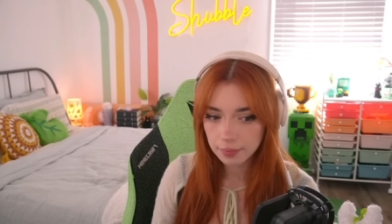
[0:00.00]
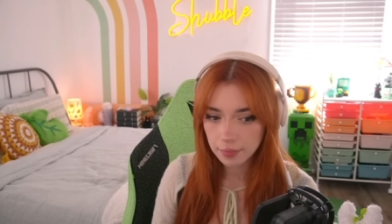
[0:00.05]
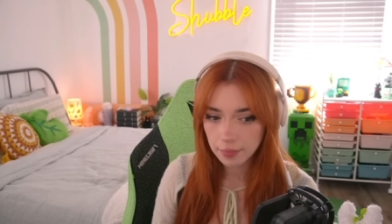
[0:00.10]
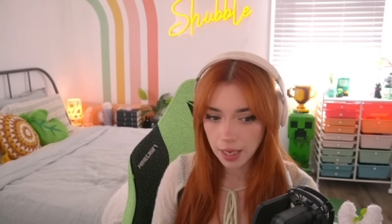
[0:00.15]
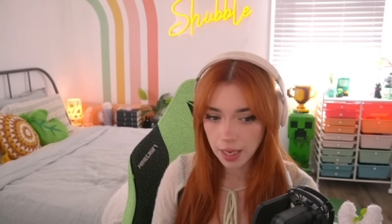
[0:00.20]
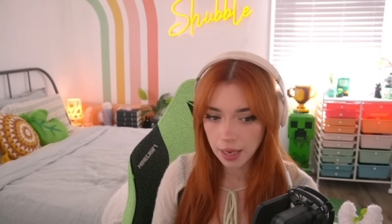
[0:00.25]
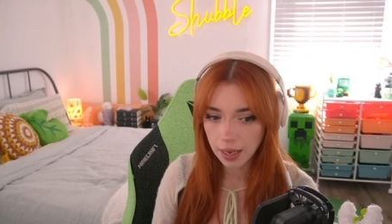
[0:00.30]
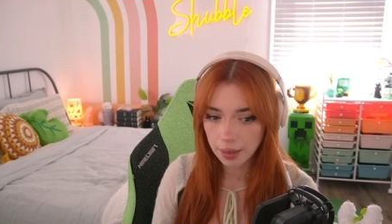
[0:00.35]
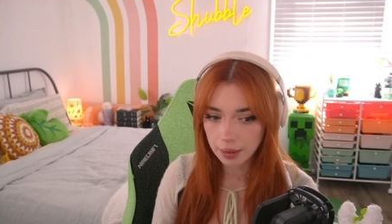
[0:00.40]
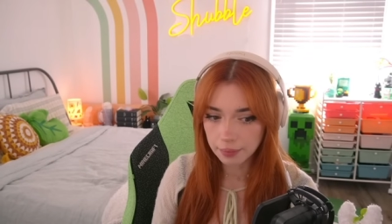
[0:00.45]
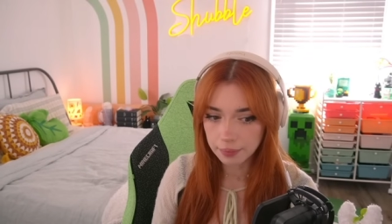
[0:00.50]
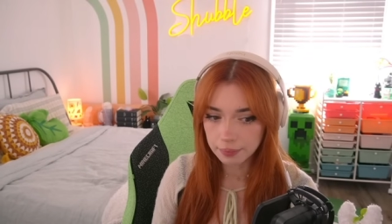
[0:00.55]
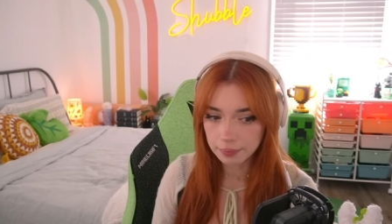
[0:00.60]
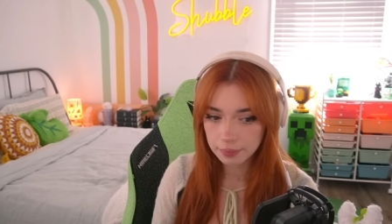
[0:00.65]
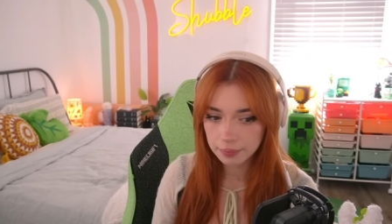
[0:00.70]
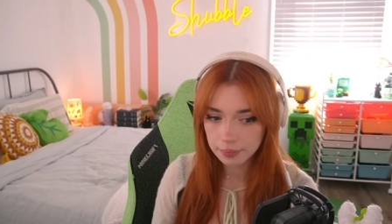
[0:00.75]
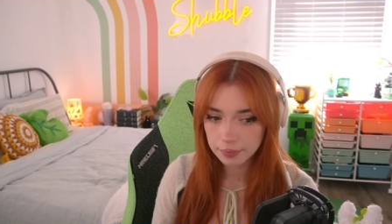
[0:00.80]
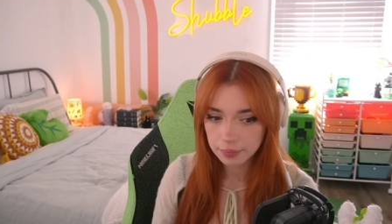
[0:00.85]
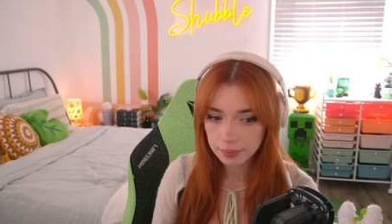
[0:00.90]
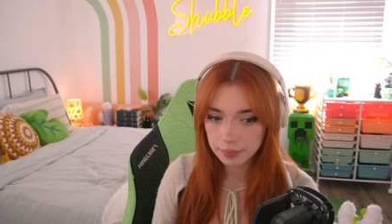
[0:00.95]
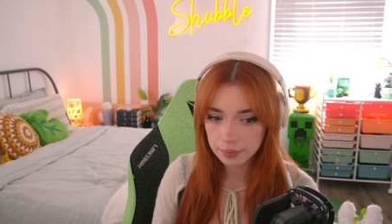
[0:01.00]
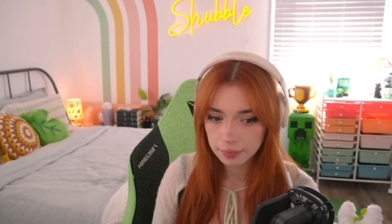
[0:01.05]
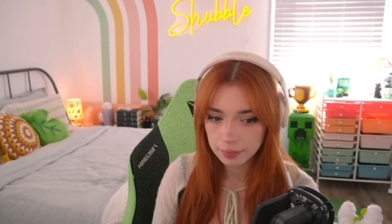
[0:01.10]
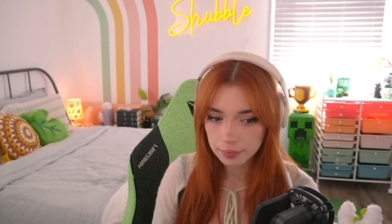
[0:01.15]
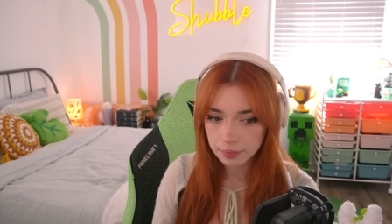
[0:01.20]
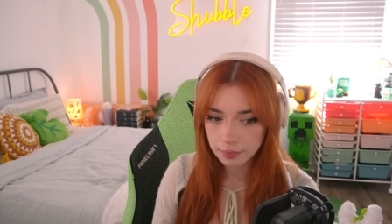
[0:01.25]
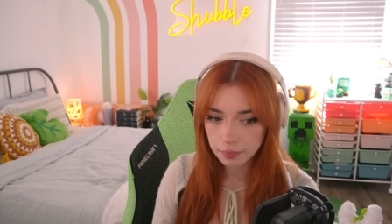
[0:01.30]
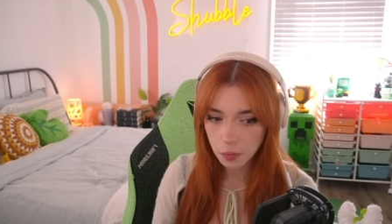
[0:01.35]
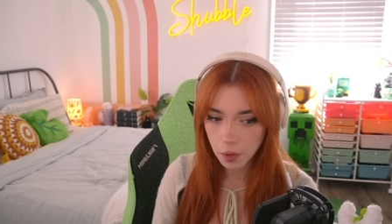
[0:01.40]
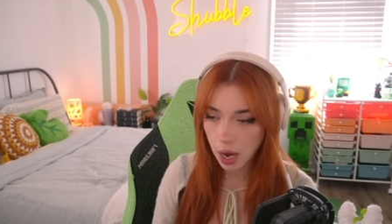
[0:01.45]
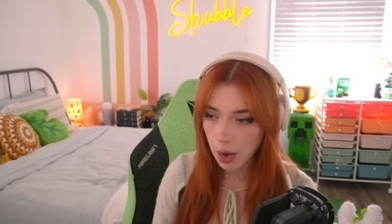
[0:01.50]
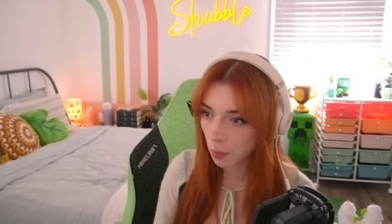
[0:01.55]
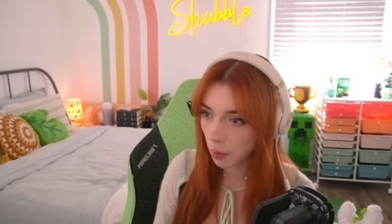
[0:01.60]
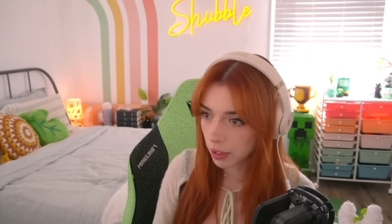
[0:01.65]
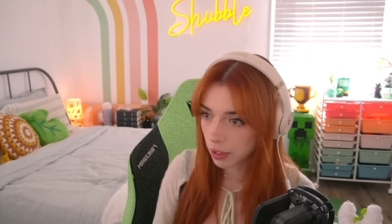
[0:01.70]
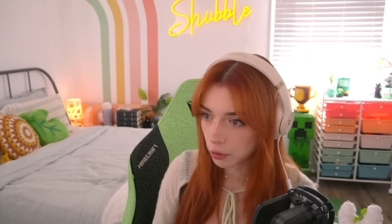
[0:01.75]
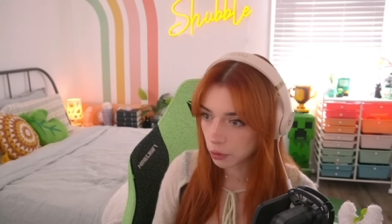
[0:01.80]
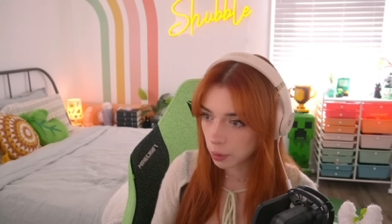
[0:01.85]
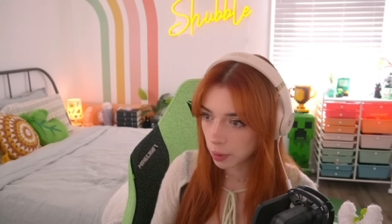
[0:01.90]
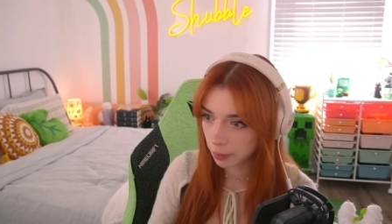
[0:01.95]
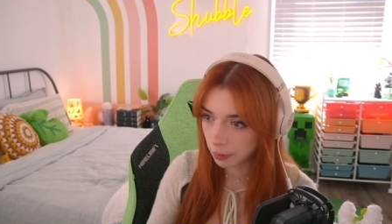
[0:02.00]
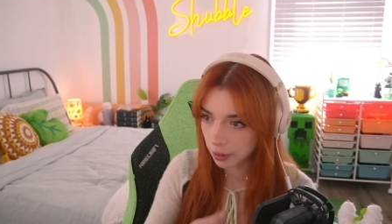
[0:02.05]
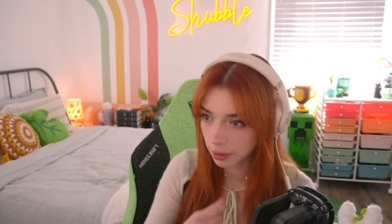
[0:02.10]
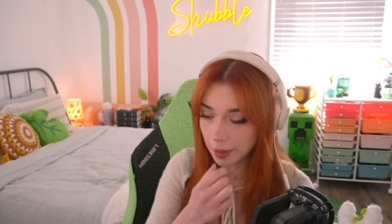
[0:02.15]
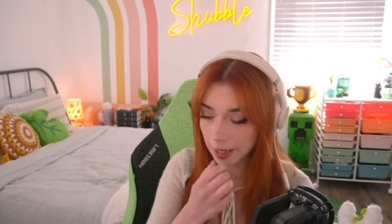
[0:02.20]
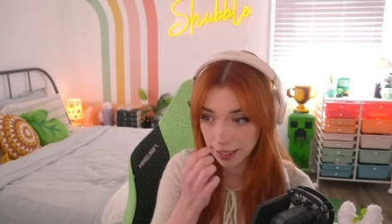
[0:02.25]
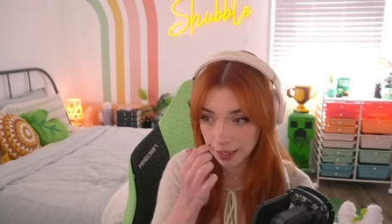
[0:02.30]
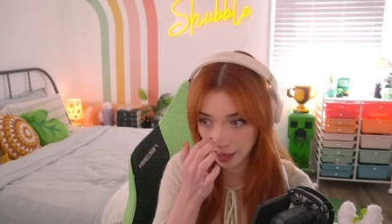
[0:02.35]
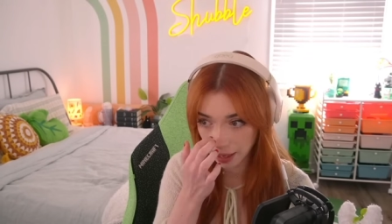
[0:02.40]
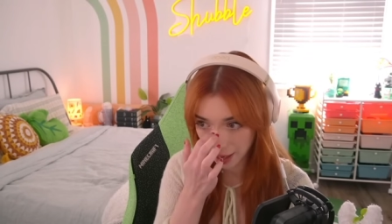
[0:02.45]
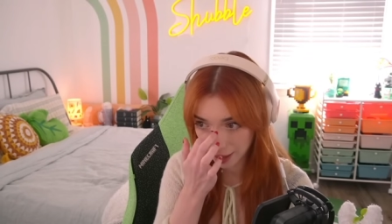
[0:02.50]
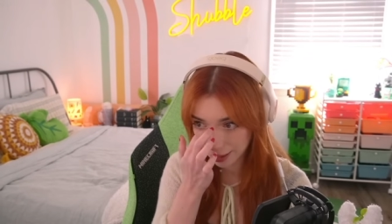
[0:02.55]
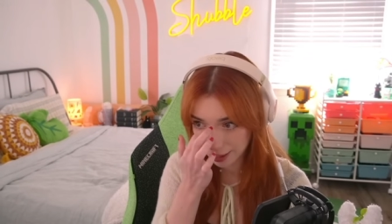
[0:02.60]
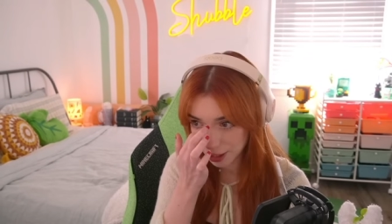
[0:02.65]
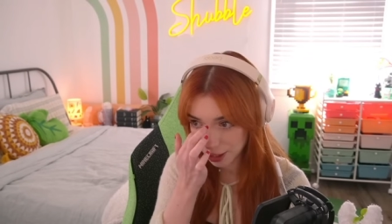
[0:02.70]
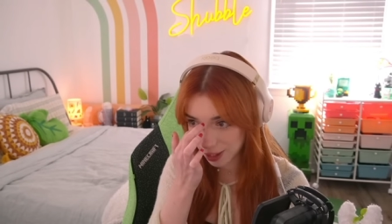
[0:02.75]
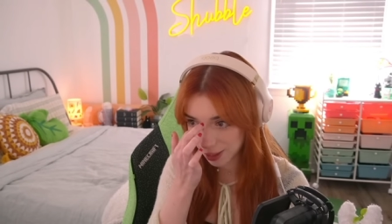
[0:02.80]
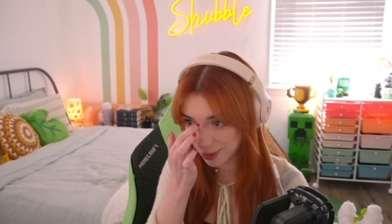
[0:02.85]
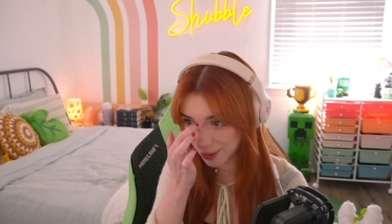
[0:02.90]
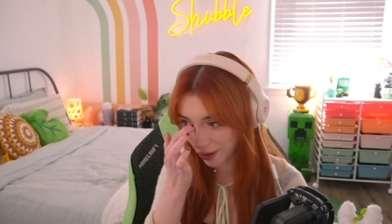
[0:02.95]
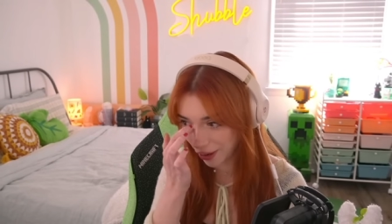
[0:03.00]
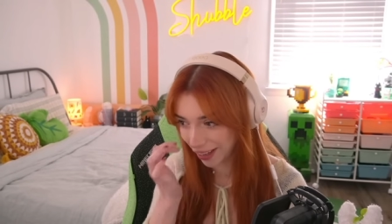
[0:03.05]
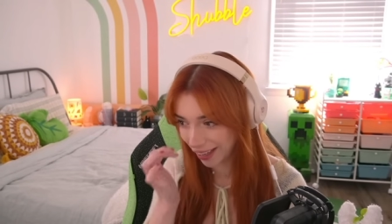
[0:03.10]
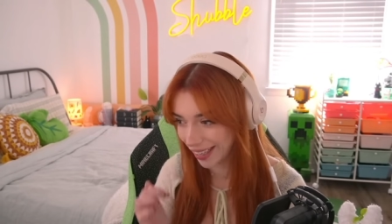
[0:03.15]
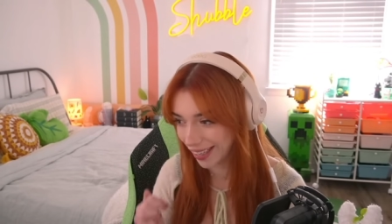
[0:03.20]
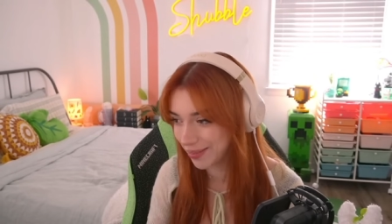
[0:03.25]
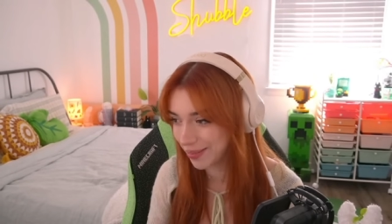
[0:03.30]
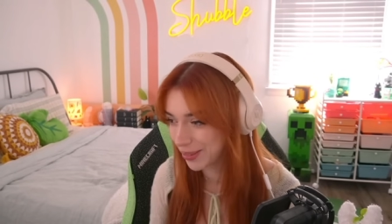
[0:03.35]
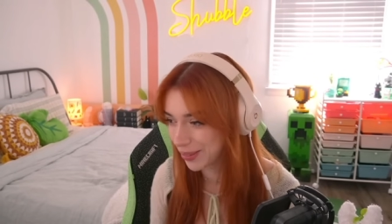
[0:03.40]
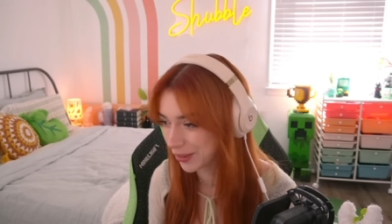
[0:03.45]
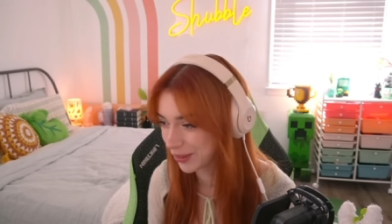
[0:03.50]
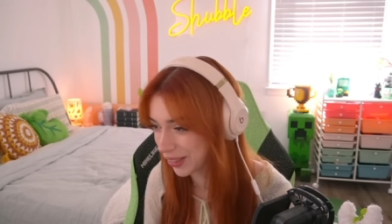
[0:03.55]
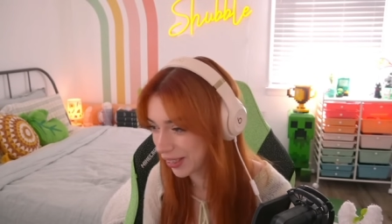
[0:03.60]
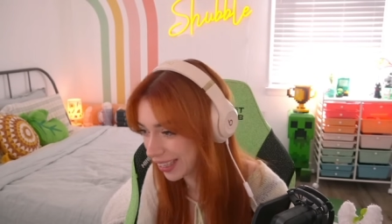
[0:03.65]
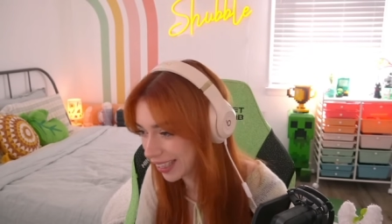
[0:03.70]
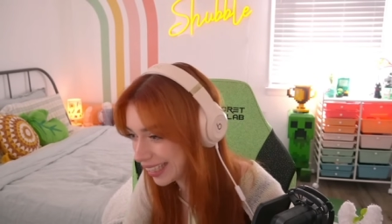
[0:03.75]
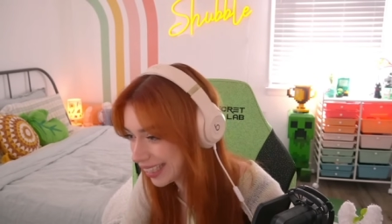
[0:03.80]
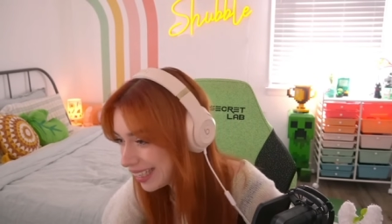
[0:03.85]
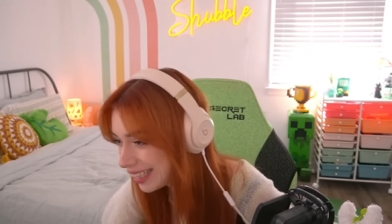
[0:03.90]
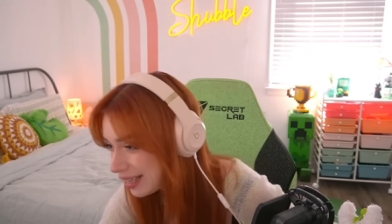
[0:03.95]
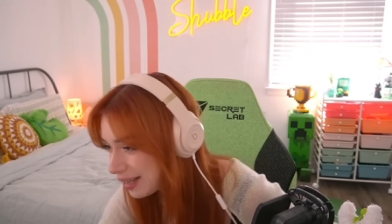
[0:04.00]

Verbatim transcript: I want those people to be acknowledged. I'm sorry, I'm so sorry.